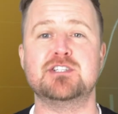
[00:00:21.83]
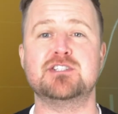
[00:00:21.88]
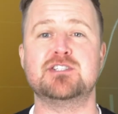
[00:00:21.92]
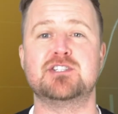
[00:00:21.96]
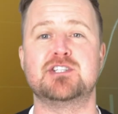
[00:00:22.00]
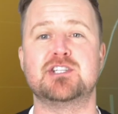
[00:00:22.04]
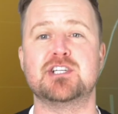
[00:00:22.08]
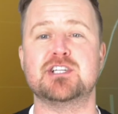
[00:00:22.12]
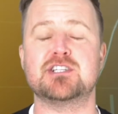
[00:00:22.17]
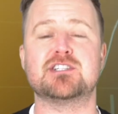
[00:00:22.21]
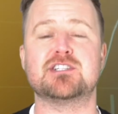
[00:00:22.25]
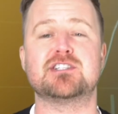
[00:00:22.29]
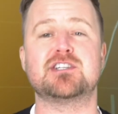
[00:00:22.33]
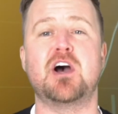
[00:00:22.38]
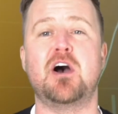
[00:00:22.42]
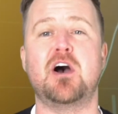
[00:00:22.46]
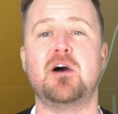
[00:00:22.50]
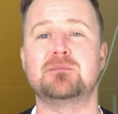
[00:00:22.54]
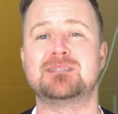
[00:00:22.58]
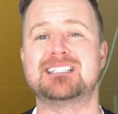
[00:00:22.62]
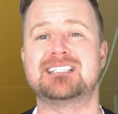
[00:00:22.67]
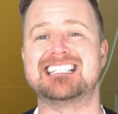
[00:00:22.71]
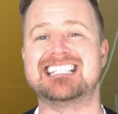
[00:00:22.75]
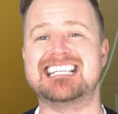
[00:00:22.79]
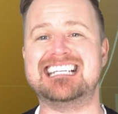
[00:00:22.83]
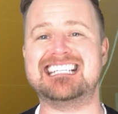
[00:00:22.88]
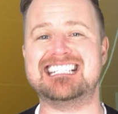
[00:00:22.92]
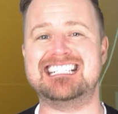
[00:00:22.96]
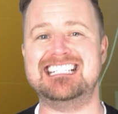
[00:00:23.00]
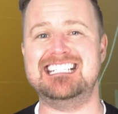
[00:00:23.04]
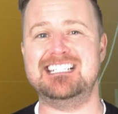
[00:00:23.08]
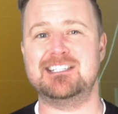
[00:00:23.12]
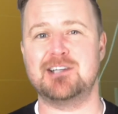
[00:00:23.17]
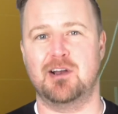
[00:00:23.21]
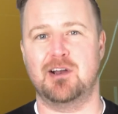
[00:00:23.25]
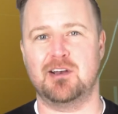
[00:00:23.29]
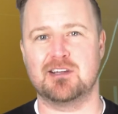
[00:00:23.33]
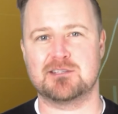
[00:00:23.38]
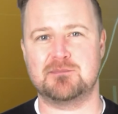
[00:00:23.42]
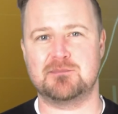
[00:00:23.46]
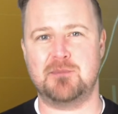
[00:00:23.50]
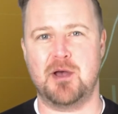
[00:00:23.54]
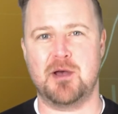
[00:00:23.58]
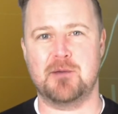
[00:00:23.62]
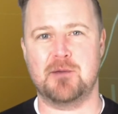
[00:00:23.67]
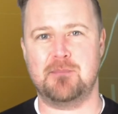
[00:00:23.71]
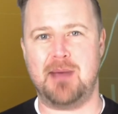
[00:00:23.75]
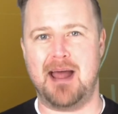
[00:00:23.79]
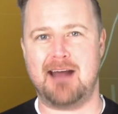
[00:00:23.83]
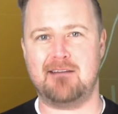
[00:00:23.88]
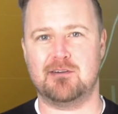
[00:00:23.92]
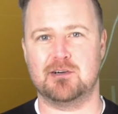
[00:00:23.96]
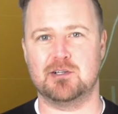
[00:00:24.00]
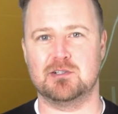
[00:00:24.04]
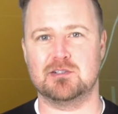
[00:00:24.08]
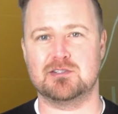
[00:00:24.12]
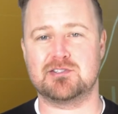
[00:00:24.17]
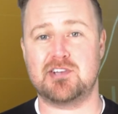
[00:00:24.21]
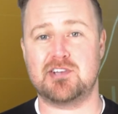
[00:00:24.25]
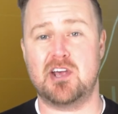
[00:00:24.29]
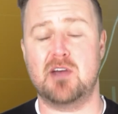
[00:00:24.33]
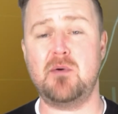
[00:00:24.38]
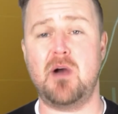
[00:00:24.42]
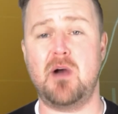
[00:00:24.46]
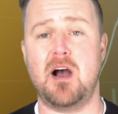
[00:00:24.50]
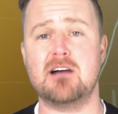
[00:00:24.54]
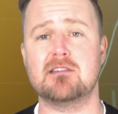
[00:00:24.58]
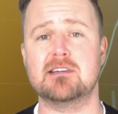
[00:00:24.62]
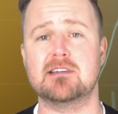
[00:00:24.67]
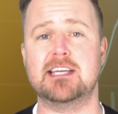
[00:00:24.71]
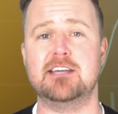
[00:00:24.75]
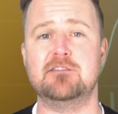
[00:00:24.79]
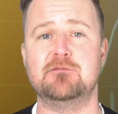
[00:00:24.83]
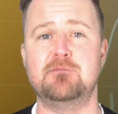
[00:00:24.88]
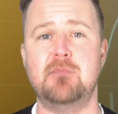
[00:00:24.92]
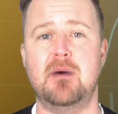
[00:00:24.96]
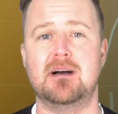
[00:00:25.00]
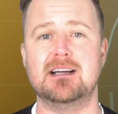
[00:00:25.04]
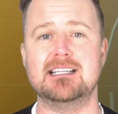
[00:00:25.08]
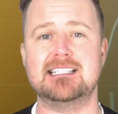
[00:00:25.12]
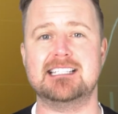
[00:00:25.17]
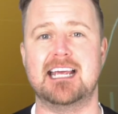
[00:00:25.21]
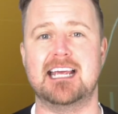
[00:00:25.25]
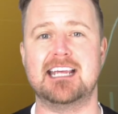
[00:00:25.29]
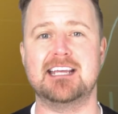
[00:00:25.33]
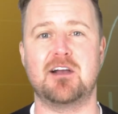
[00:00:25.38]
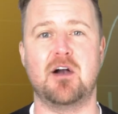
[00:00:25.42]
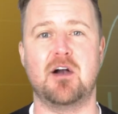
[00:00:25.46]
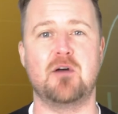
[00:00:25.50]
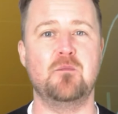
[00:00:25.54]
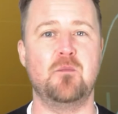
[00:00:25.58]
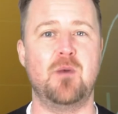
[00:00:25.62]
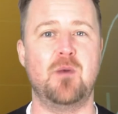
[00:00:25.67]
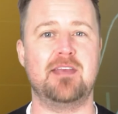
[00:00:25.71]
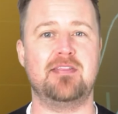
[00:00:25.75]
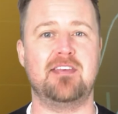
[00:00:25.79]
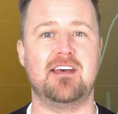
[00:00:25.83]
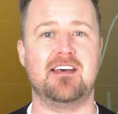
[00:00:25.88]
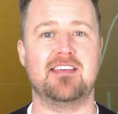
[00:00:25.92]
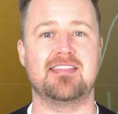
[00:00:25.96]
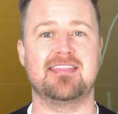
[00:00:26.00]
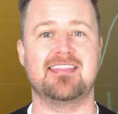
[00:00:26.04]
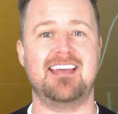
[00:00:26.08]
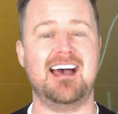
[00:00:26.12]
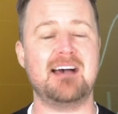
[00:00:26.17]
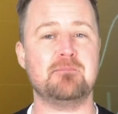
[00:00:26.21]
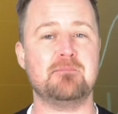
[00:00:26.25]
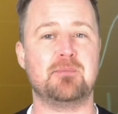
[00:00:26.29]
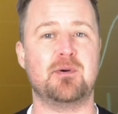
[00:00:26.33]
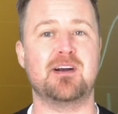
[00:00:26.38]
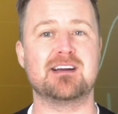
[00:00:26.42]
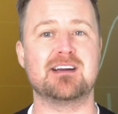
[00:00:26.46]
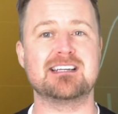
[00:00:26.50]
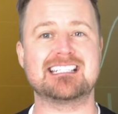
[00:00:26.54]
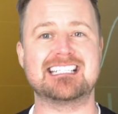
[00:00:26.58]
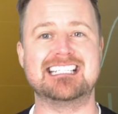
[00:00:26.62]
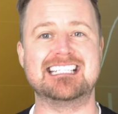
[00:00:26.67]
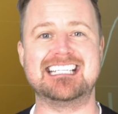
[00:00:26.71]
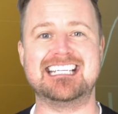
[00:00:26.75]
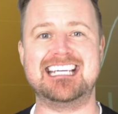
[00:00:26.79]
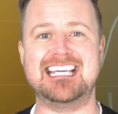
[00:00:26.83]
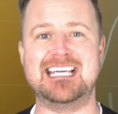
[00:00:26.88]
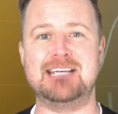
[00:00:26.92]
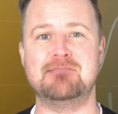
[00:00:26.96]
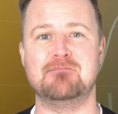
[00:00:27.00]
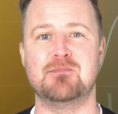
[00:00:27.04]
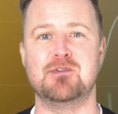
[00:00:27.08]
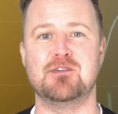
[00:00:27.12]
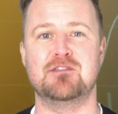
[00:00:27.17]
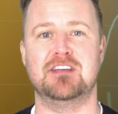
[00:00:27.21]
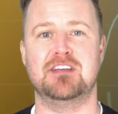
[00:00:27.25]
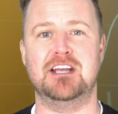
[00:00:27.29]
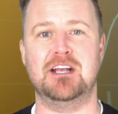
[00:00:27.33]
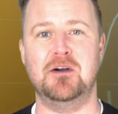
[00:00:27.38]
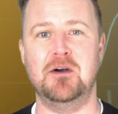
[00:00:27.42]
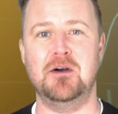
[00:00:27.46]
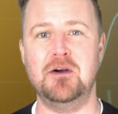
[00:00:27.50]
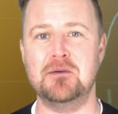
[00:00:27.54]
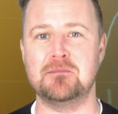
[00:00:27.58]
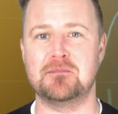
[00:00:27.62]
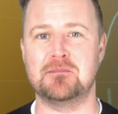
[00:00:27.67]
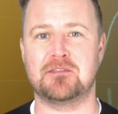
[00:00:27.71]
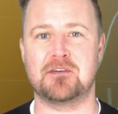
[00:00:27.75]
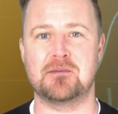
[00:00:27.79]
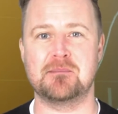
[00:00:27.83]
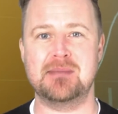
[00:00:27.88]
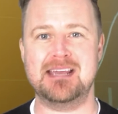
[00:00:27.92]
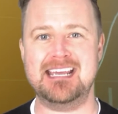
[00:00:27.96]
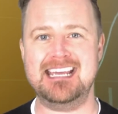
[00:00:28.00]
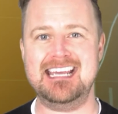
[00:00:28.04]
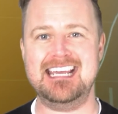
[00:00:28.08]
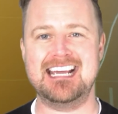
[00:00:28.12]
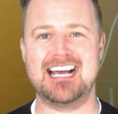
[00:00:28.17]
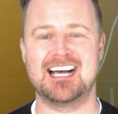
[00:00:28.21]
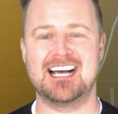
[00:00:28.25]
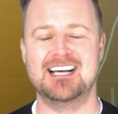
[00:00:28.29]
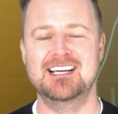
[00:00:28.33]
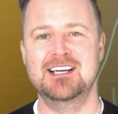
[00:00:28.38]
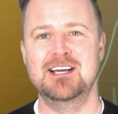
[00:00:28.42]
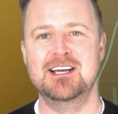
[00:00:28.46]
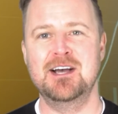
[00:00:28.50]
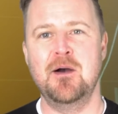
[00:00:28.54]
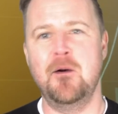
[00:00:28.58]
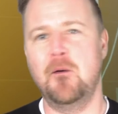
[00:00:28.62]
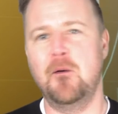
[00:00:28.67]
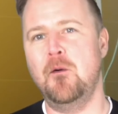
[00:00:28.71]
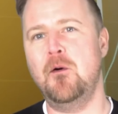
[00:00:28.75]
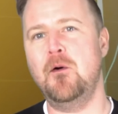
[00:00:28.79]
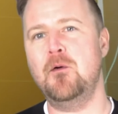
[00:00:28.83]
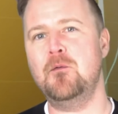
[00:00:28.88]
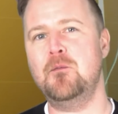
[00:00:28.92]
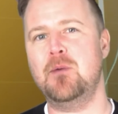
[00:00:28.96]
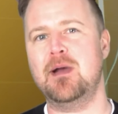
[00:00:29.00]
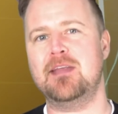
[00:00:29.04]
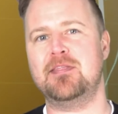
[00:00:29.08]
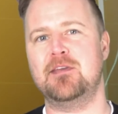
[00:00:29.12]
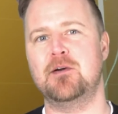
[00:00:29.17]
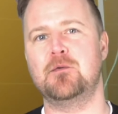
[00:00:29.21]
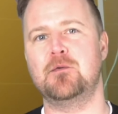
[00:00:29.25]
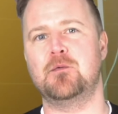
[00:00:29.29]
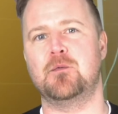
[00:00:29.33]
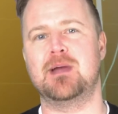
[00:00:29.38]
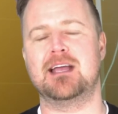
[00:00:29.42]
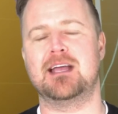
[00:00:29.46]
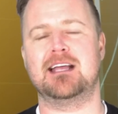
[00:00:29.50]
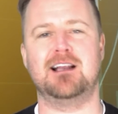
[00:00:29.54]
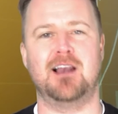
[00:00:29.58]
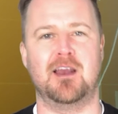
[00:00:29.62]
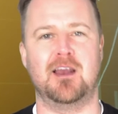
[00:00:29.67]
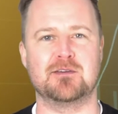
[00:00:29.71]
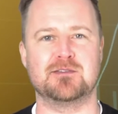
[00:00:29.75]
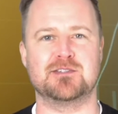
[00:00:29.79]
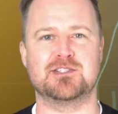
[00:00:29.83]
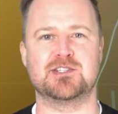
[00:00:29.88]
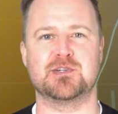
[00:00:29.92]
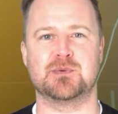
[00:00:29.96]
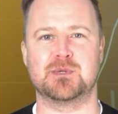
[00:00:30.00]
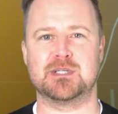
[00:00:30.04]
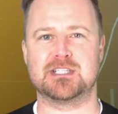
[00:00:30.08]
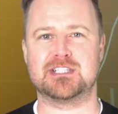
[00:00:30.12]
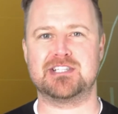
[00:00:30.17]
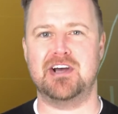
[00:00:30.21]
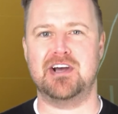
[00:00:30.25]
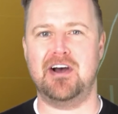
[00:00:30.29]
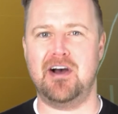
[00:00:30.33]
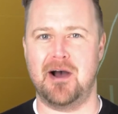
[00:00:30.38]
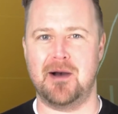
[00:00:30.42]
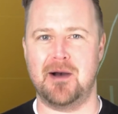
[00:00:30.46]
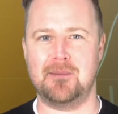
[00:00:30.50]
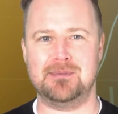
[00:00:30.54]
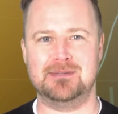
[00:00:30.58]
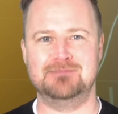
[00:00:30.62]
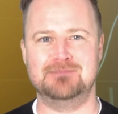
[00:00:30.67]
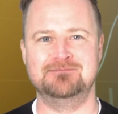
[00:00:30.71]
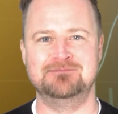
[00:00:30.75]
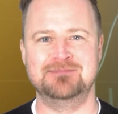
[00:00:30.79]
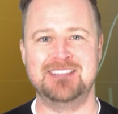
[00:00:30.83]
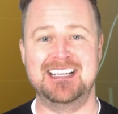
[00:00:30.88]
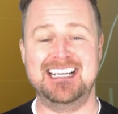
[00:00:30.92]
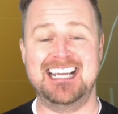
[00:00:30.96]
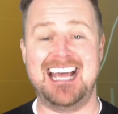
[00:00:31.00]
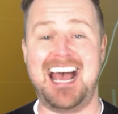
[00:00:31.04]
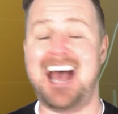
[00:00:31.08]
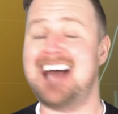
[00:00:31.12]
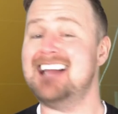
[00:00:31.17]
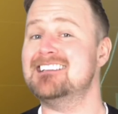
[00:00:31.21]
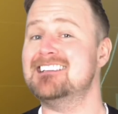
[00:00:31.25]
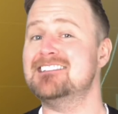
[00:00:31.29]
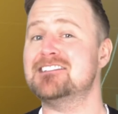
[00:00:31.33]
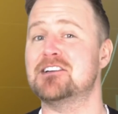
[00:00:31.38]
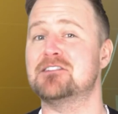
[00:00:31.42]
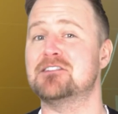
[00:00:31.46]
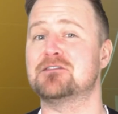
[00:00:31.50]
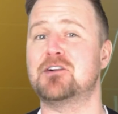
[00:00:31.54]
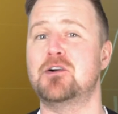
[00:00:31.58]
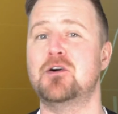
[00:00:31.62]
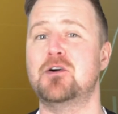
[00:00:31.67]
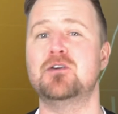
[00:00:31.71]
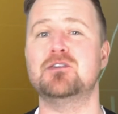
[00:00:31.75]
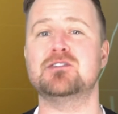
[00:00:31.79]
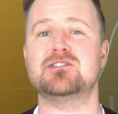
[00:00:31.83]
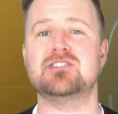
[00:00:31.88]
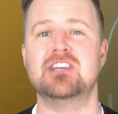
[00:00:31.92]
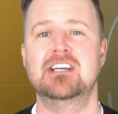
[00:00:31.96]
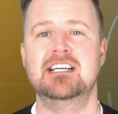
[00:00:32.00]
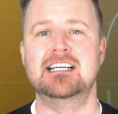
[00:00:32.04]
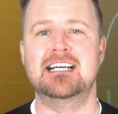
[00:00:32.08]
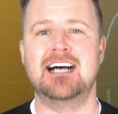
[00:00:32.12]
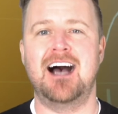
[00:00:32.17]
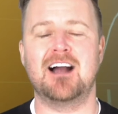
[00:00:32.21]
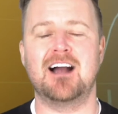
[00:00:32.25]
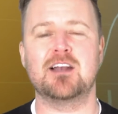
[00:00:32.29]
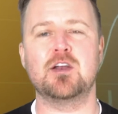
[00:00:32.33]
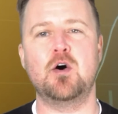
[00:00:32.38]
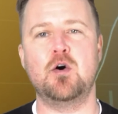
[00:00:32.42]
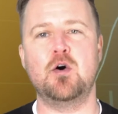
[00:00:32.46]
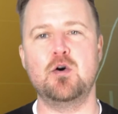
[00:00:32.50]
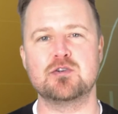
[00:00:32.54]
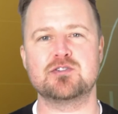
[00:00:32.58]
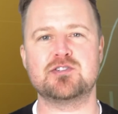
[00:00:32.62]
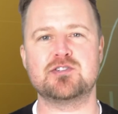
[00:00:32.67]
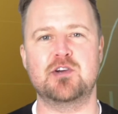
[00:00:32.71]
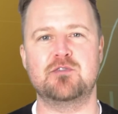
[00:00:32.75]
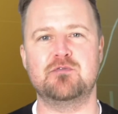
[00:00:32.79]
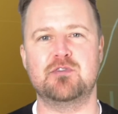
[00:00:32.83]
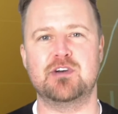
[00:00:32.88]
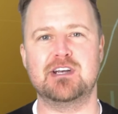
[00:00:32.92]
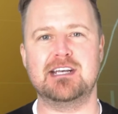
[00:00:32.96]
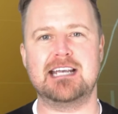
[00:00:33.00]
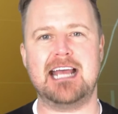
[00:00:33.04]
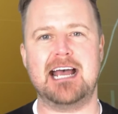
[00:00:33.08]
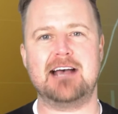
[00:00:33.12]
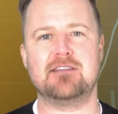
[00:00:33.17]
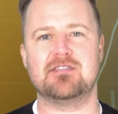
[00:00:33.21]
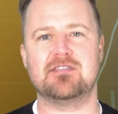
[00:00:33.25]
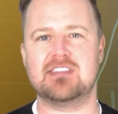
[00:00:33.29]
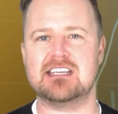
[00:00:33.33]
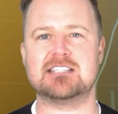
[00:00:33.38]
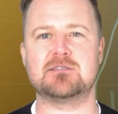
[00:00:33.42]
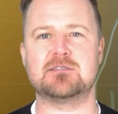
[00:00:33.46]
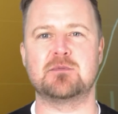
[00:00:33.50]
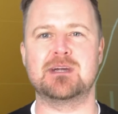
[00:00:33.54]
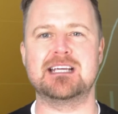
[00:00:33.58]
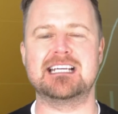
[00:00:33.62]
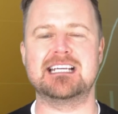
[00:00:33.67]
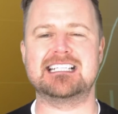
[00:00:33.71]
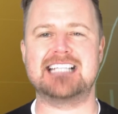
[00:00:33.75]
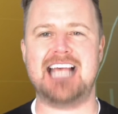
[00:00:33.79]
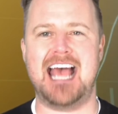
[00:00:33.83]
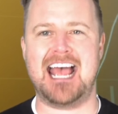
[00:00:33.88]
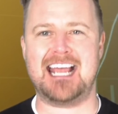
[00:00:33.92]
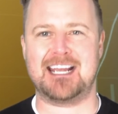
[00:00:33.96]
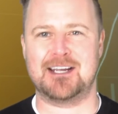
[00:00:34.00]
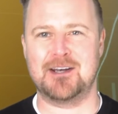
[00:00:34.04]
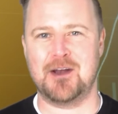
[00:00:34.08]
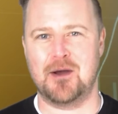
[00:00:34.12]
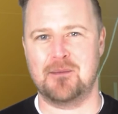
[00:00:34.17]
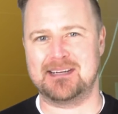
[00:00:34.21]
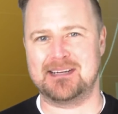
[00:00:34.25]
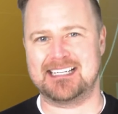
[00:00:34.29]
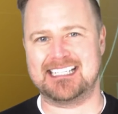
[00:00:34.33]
just topped $60 per barrel, so I'll give my take on whether that price can keep moving up from here or whether we're close to a top. And of course, I'll also run down this week's economic